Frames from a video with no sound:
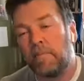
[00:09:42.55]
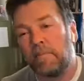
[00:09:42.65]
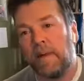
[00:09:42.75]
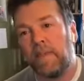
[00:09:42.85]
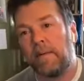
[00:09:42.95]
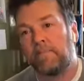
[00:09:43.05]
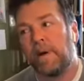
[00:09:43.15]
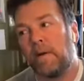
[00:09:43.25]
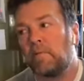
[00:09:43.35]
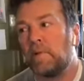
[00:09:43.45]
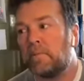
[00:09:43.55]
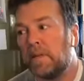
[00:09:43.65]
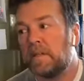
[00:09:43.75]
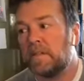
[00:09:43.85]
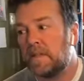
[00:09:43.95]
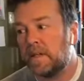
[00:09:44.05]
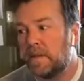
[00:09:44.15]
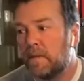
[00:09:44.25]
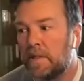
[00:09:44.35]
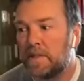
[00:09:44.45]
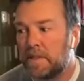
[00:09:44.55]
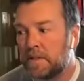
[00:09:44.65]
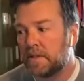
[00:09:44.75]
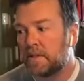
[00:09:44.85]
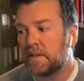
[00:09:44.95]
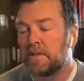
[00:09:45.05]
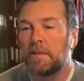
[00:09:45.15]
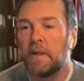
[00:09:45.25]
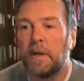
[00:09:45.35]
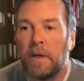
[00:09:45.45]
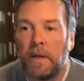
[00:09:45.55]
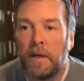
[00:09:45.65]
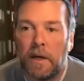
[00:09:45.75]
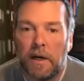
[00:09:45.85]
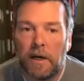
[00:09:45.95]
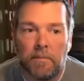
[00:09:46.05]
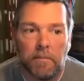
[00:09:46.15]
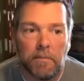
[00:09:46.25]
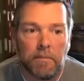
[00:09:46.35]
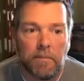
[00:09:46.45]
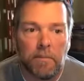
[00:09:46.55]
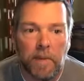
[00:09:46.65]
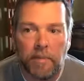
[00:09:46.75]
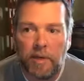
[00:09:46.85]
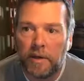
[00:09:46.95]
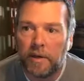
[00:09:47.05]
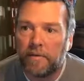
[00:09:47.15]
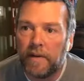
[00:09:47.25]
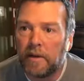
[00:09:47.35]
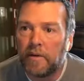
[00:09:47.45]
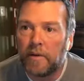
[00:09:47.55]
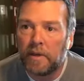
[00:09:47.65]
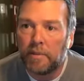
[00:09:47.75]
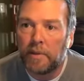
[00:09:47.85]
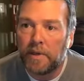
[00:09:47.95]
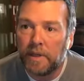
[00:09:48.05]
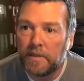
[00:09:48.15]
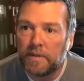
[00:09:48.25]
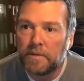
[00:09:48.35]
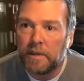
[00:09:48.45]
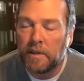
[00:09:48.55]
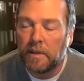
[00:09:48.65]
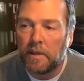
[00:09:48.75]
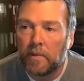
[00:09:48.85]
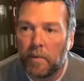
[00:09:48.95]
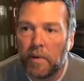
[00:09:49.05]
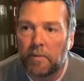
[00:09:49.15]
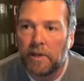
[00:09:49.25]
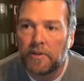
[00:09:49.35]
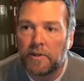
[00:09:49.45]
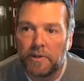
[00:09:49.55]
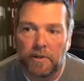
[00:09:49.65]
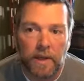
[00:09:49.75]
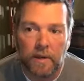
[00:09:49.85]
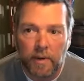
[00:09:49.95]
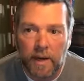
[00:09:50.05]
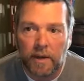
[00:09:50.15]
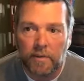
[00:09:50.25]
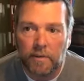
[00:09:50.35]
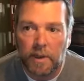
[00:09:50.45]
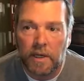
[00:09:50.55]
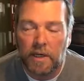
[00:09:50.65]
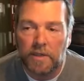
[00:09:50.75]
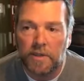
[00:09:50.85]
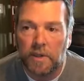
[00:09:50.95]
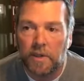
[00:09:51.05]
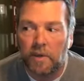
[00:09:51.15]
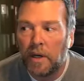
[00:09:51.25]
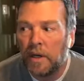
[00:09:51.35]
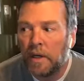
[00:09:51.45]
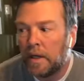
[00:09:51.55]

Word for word: I, that probably means that the business is um, maybe undervaluing employees, and, and we want to make sure to turn that around. Uh, so,